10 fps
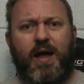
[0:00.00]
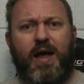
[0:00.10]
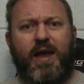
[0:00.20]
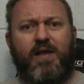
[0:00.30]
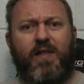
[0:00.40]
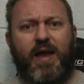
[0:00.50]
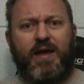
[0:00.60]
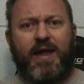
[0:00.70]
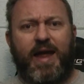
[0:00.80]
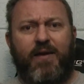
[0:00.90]
I'd
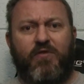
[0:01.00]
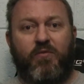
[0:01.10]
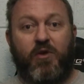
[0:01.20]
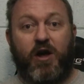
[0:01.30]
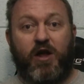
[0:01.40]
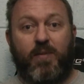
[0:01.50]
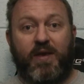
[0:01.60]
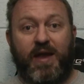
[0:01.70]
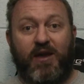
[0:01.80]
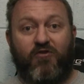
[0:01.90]
like to have some
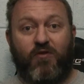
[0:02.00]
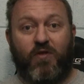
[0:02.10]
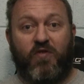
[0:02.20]
documentation,